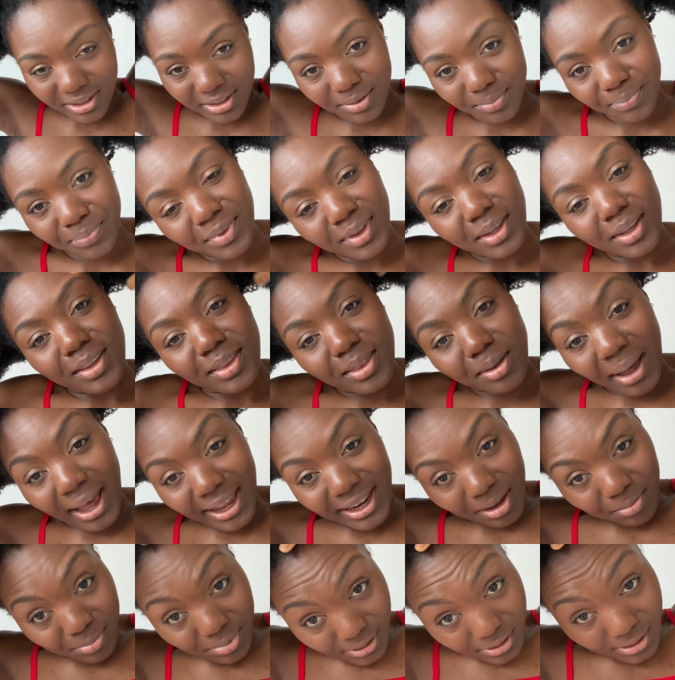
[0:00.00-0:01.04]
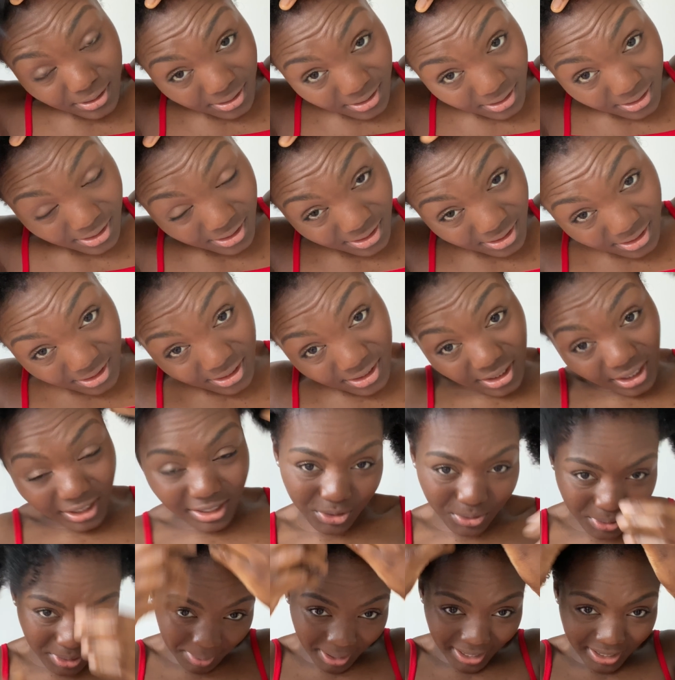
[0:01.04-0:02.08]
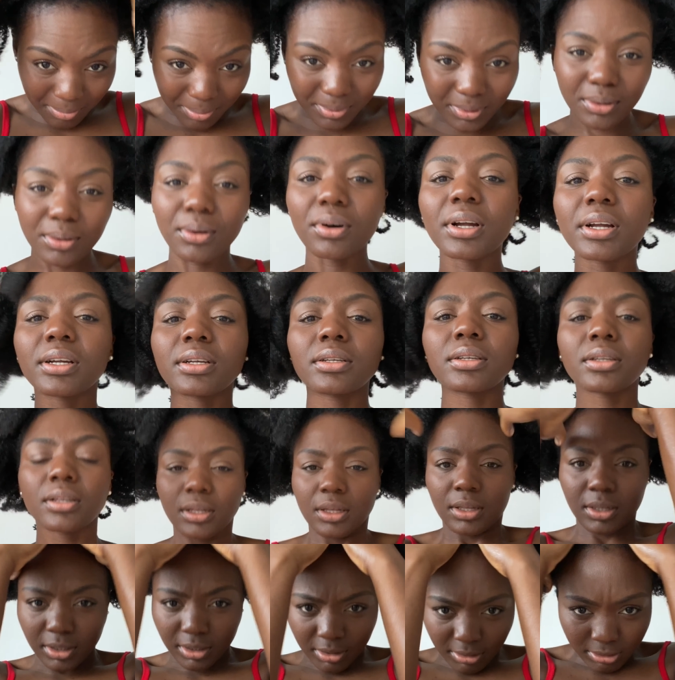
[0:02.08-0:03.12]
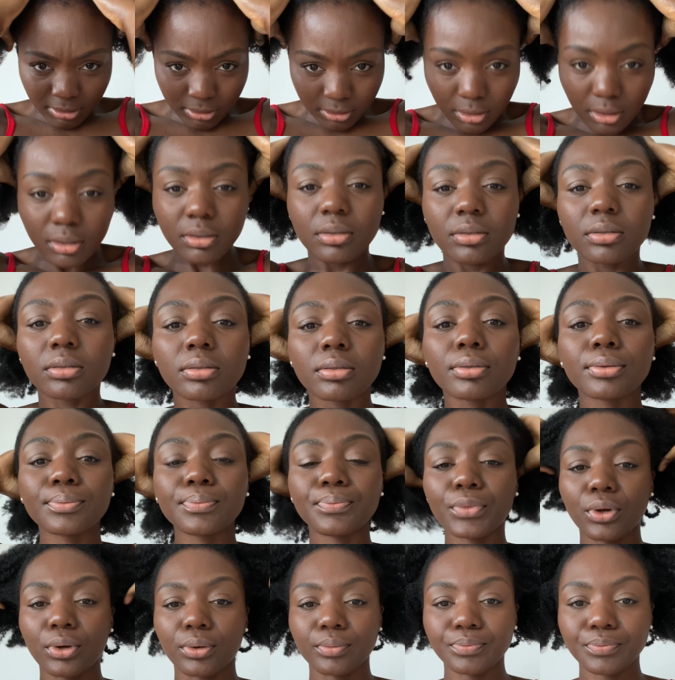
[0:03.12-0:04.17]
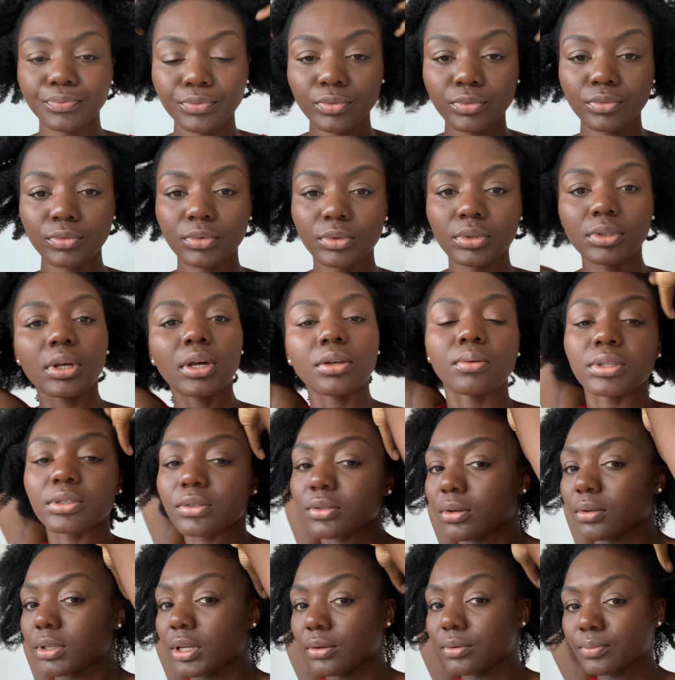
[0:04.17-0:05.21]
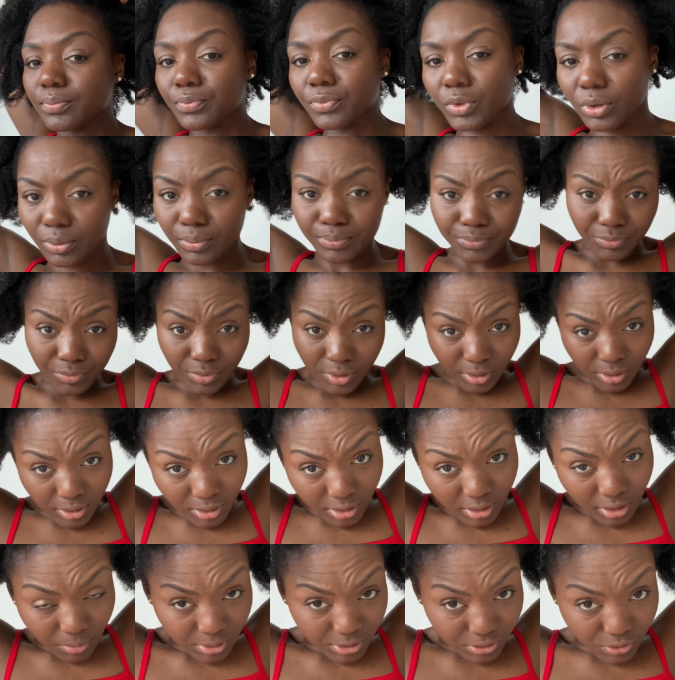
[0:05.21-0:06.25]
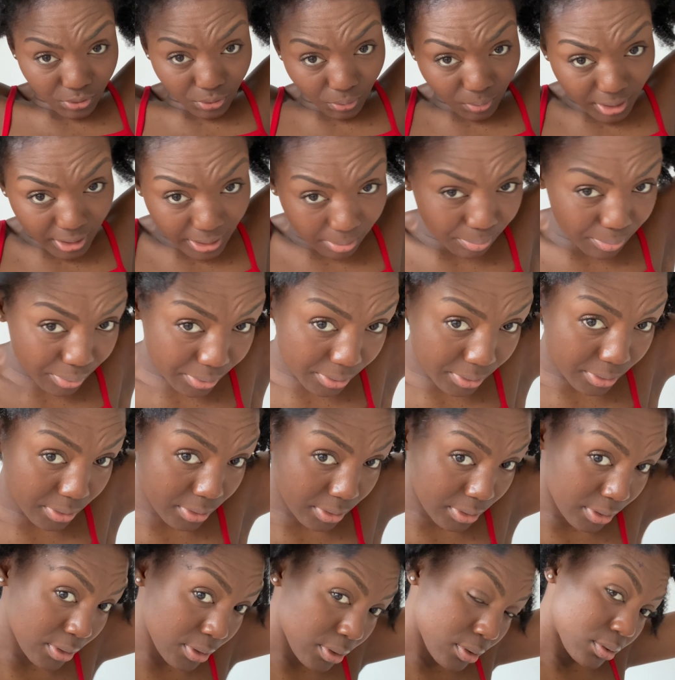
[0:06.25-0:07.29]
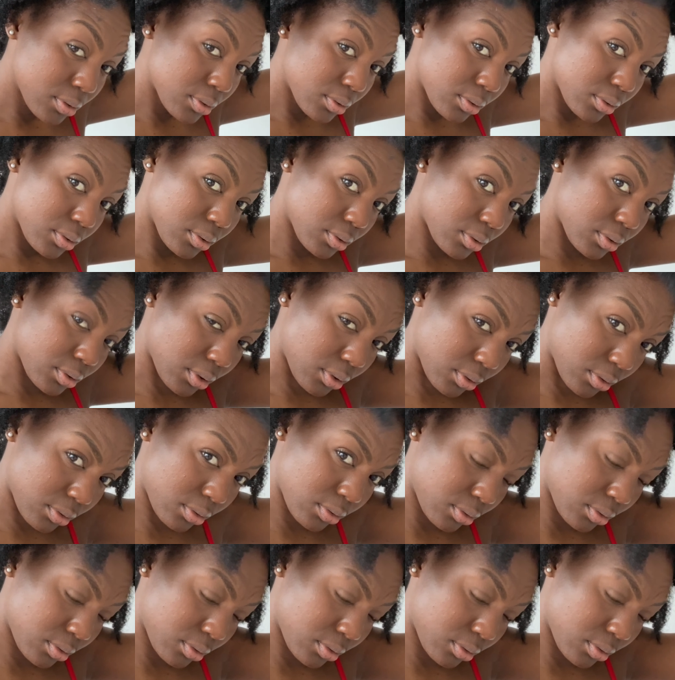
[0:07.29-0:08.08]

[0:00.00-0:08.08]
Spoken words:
And as you fluff out your hair, start to sort of decide where you'd want your bun to be positioned. Do you want it right at the back of your head,